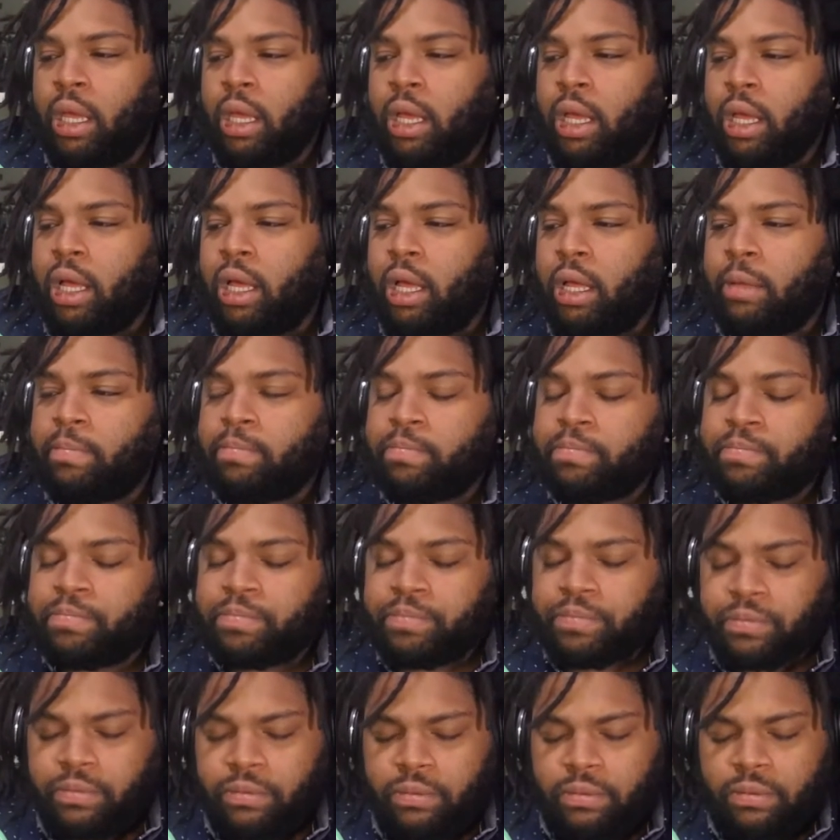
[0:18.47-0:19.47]
Um,
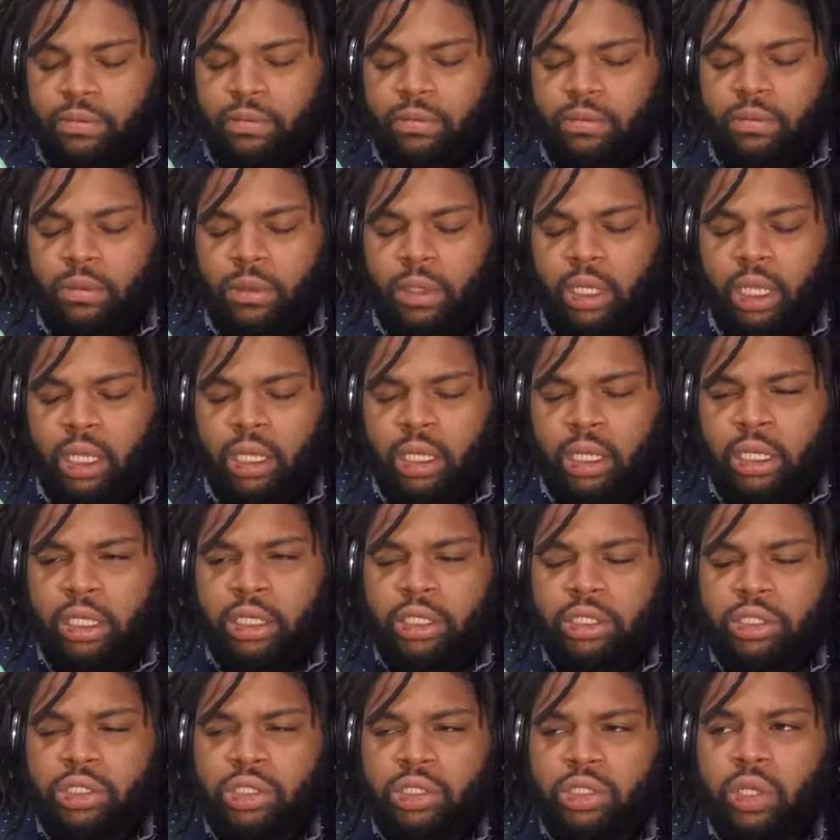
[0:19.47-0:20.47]

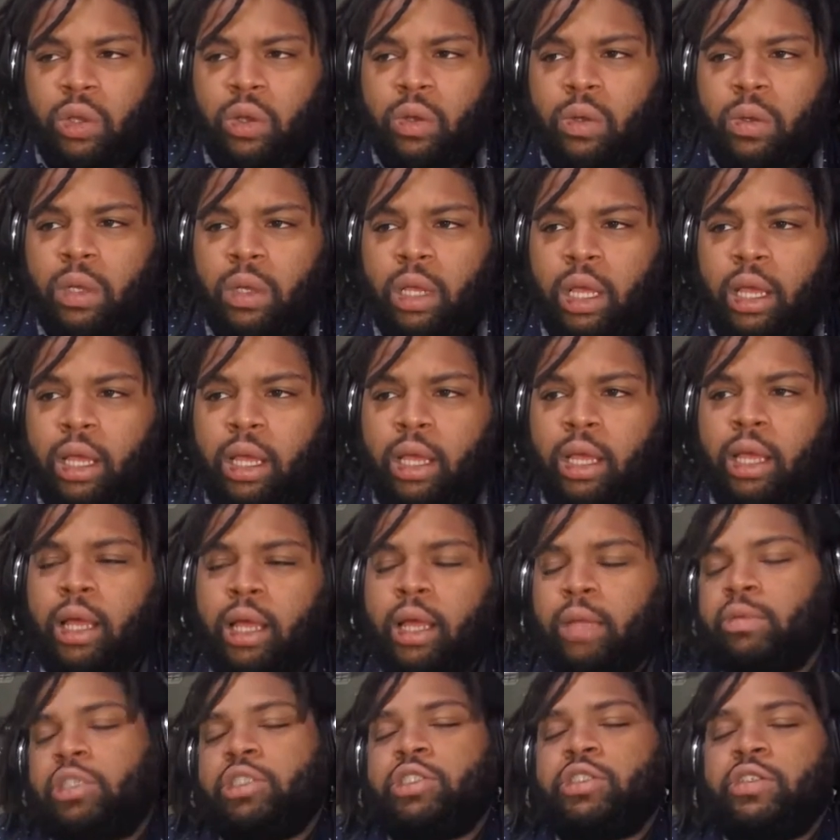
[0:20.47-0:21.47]
so
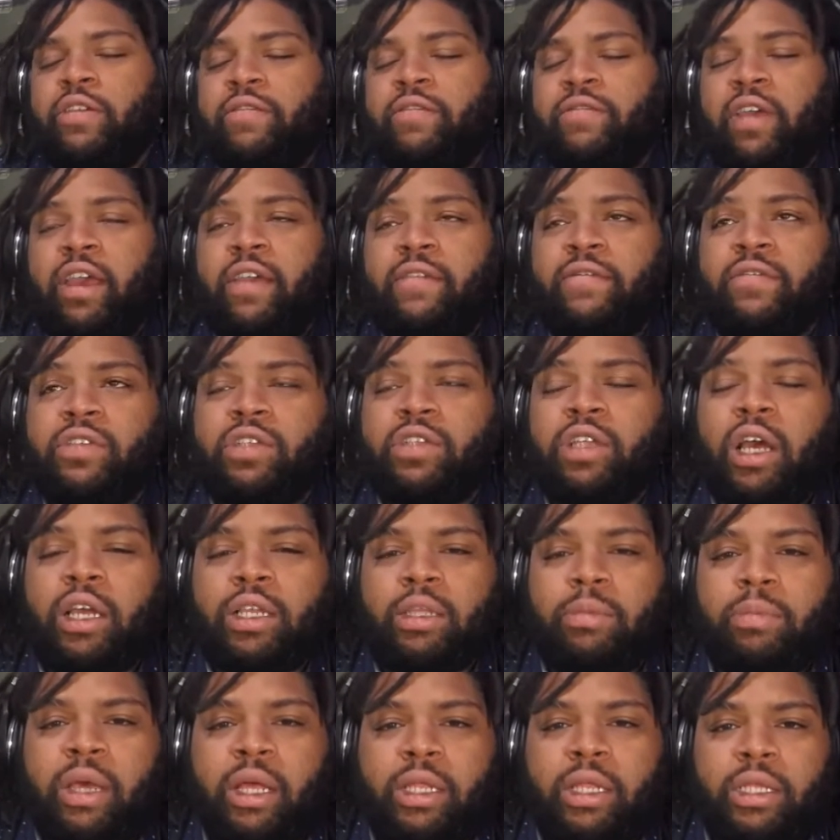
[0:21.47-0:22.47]
I'm not sure if I ever
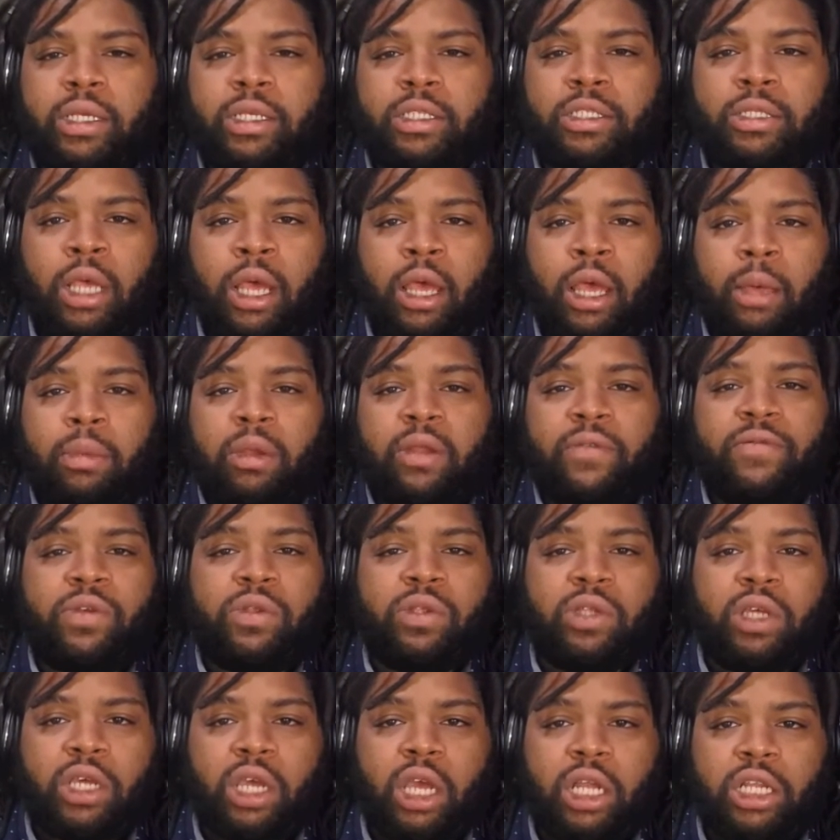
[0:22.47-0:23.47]
talked about this, but if you
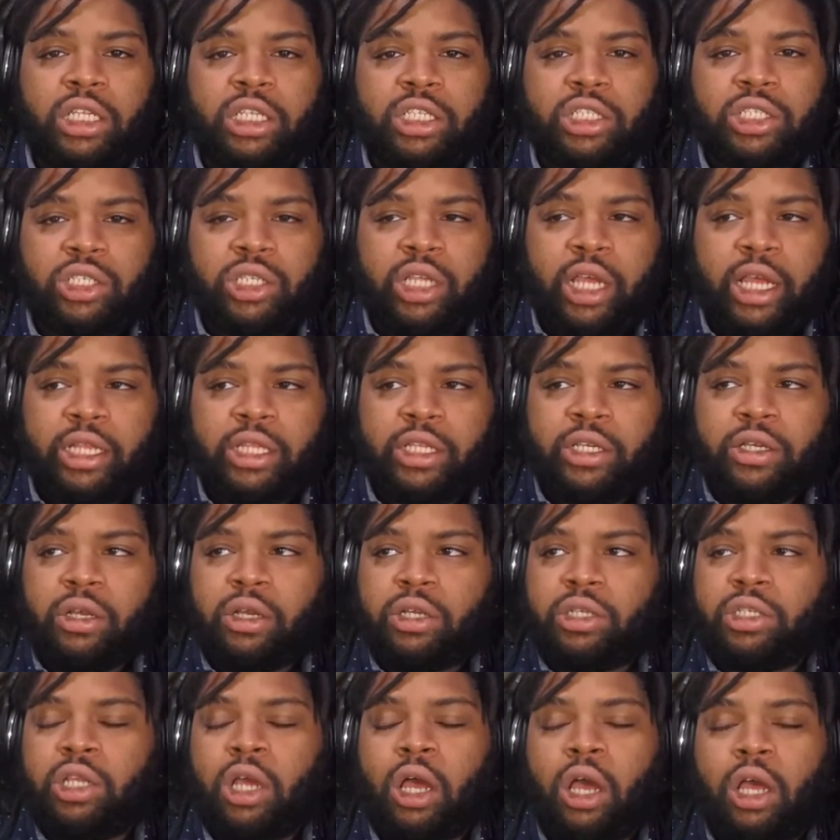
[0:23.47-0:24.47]
look on the internet, there
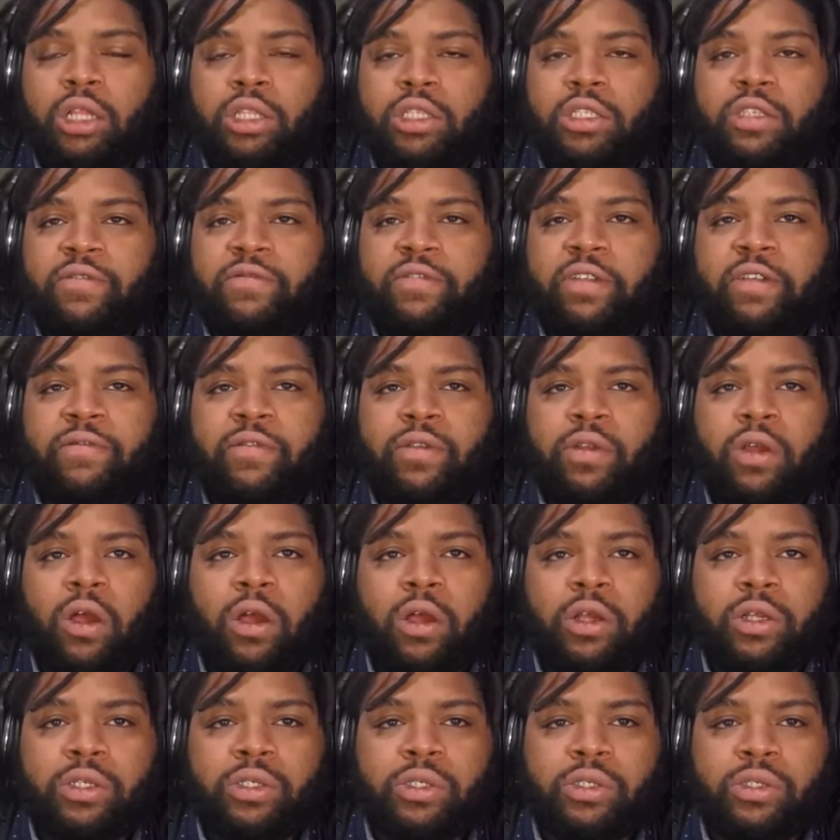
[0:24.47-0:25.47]
are tons of different
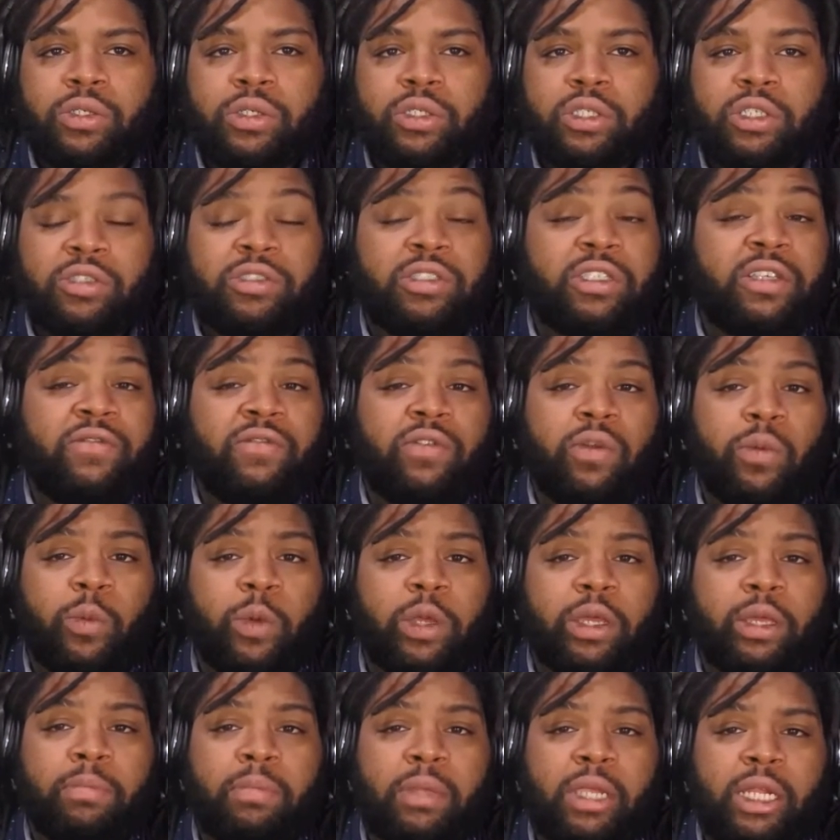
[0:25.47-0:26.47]
articles. There's even a
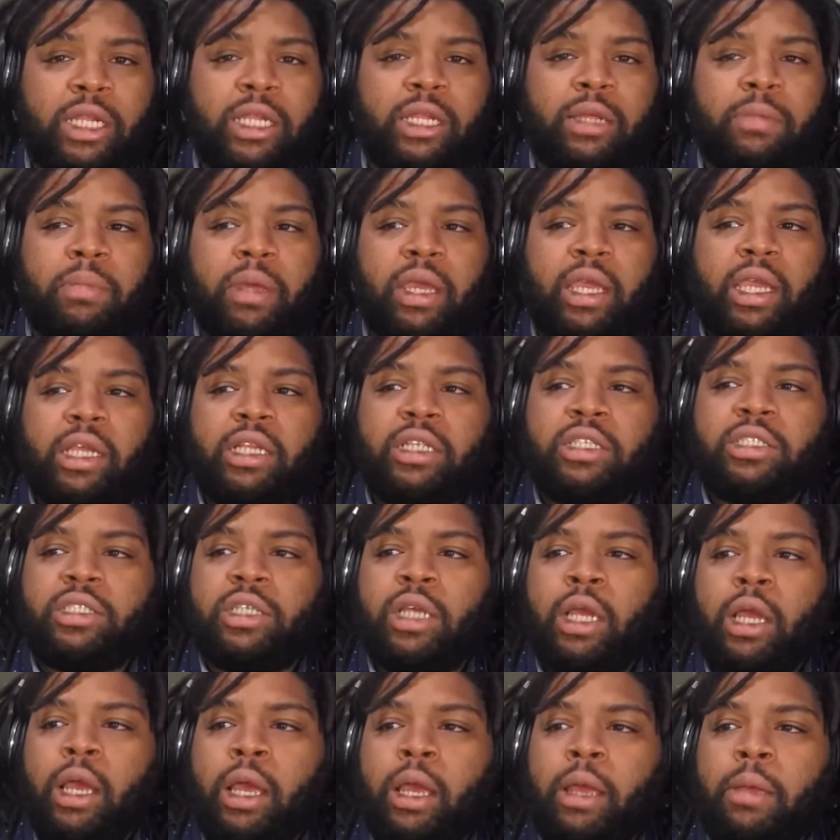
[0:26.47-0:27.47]
Wikipedia page
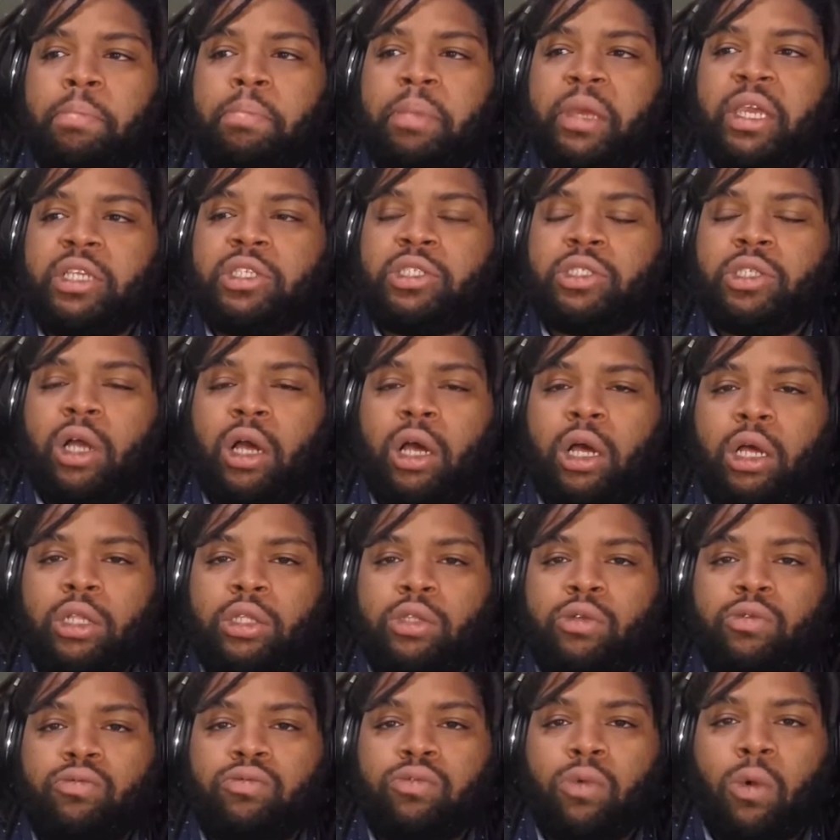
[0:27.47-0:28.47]
based on
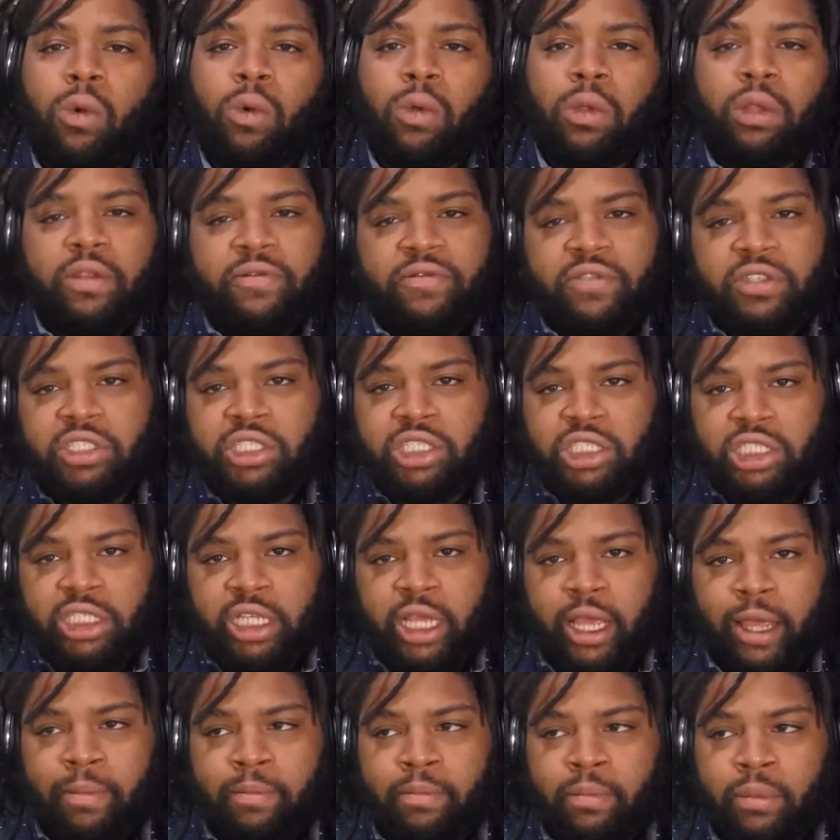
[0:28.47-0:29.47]
the role of a
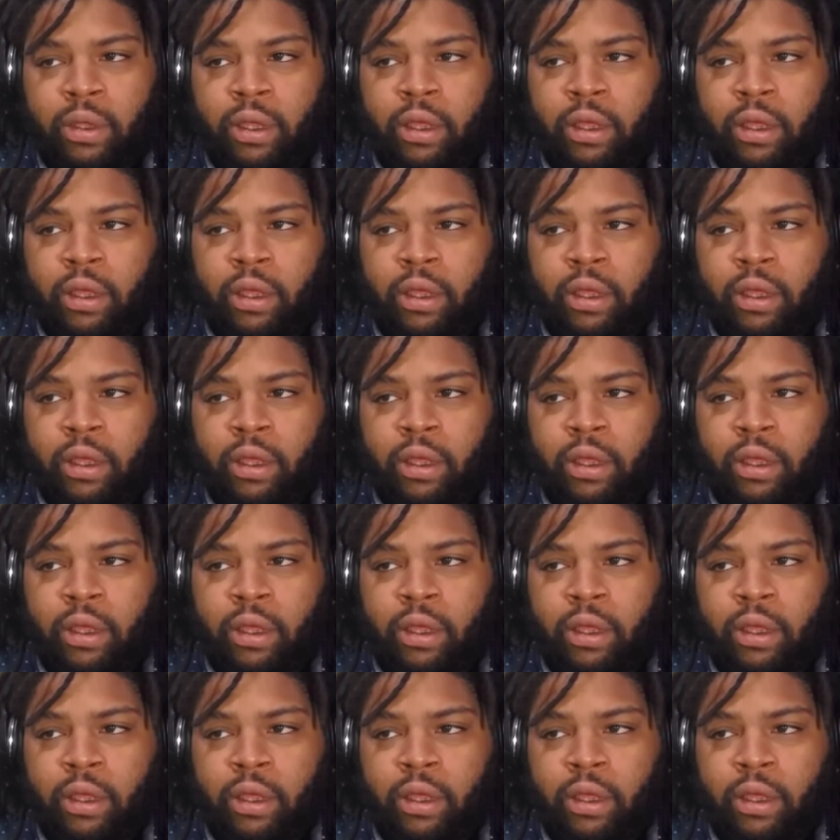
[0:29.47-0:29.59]
GM.